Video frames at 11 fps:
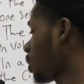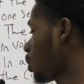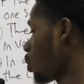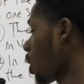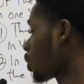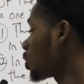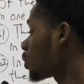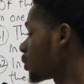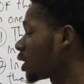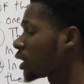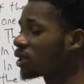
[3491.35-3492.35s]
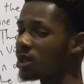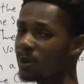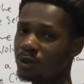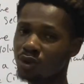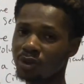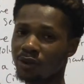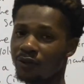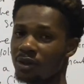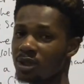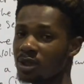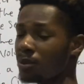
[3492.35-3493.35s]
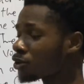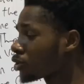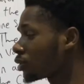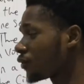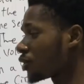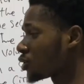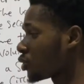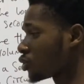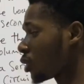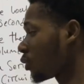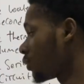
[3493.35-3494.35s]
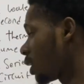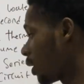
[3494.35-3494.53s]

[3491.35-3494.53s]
we are going to be taking temperature difference. Temperature difference does not really